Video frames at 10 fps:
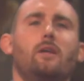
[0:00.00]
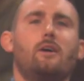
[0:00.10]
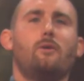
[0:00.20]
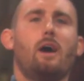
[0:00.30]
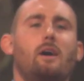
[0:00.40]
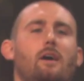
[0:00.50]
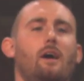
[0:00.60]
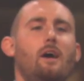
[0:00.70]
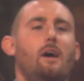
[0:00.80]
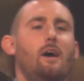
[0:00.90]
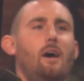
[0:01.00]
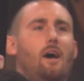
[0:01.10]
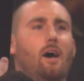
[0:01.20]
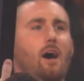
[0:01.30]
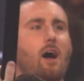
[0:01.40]
really quick.
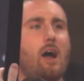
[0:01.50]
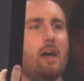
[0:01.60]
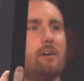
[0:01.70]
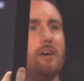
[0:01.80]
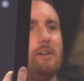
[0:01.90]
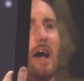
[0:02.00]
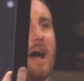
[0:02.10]
All right, good.